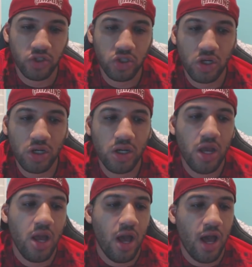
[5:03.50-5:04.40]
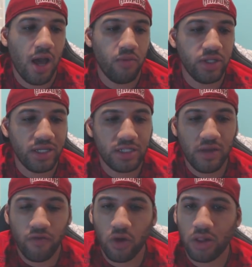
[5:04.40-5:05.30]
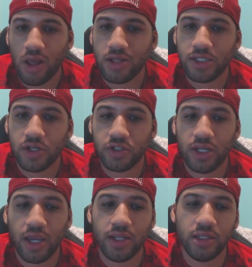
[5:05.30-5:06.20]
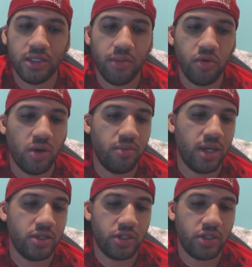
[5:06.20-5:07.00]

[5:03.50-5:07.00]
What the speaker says: for sure. We did suffer a loss yesterday in the WNBA,